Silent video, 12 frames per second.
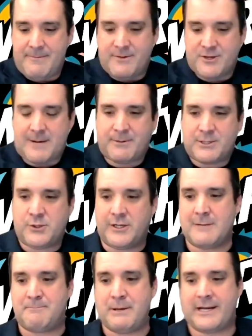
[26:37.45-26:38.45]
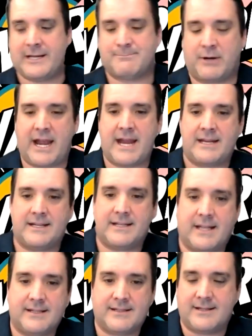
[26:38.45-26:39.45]
This your opportunity to pick his brain and,
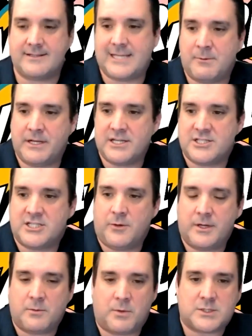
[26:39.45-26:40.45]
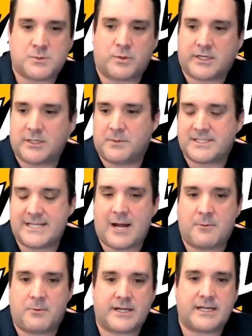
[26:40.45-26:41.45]
and, and see what he's doing, what's working, what's
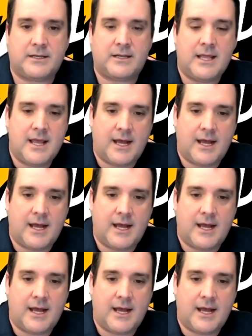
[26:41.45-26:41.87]
not working.